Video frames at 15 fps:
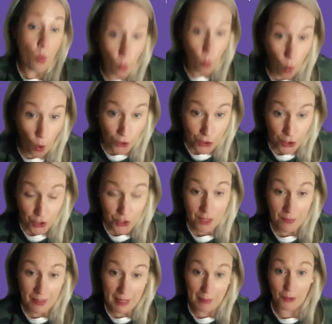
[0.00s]
want to
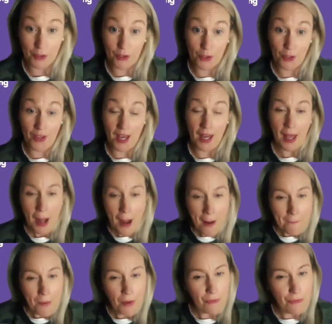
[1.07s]
be able to do that,
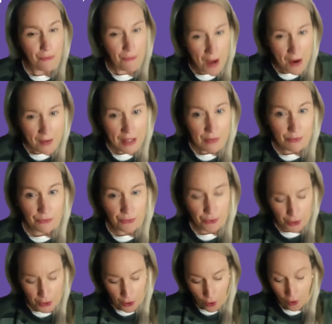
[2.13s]
but very
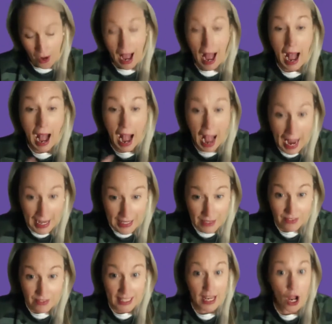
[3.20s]
few are
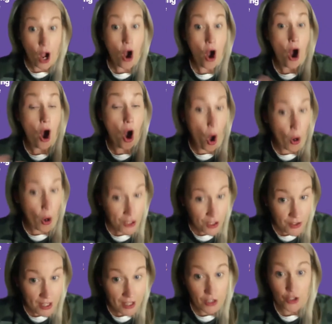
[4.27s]
actively out
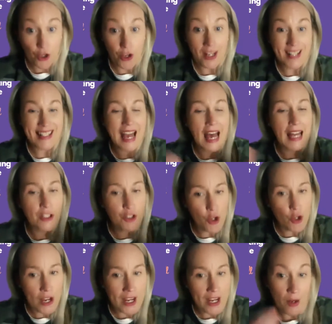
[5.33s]
there doing it and
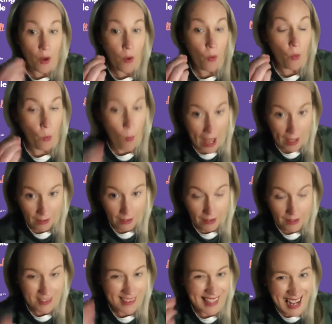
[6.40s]
doing it well.
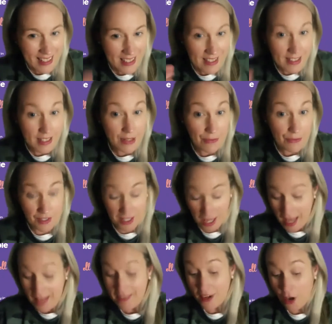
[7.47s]
That's the difference.
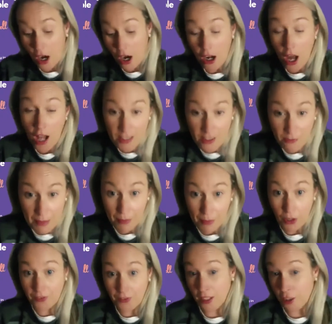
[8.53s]
There are lots of people
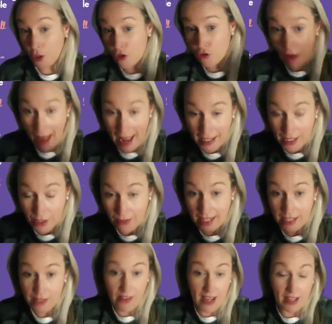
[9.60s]
out there trying to
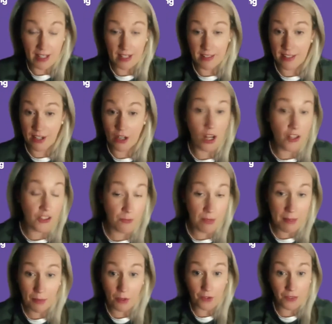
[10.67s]
raise finance. There are lots of
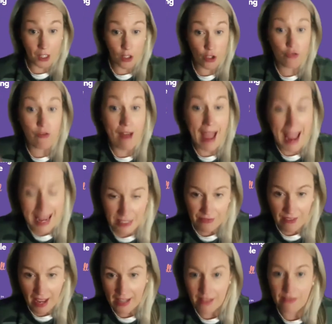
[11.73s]
people out there trying to
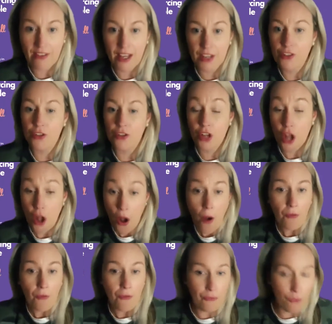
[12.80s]
find investors
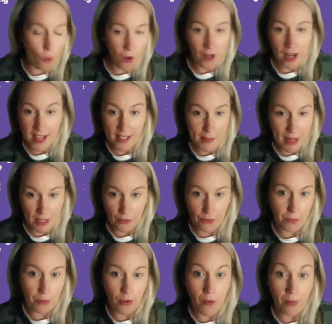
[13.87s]
for an aspect of
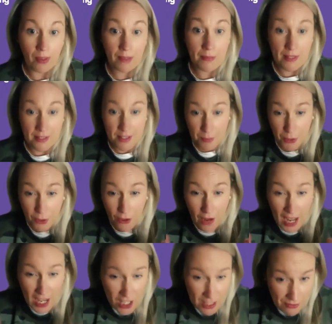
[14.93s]
the property business, but there are
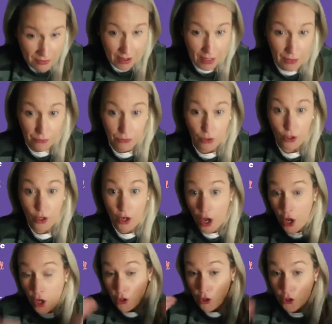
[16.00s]
actually very few
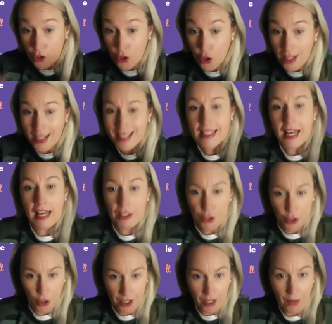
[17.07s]
doing it and
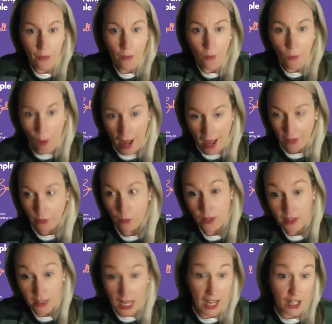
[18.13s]
doing it well with
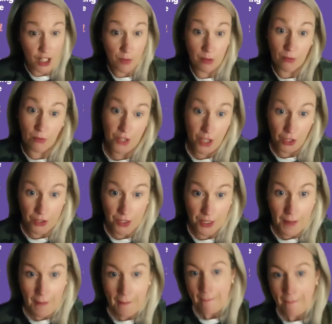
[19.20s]
tangible
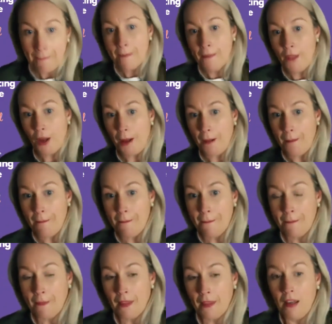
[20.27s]
results. Now,
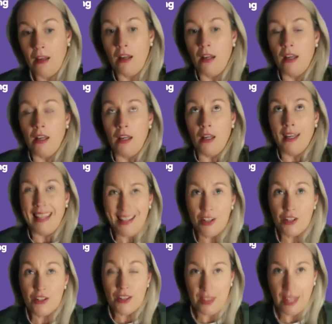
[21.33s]

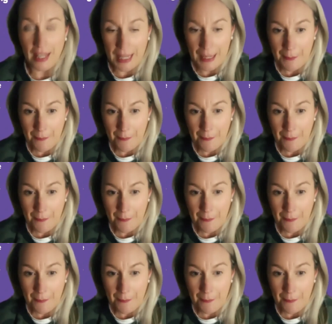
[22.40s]
here's the thing.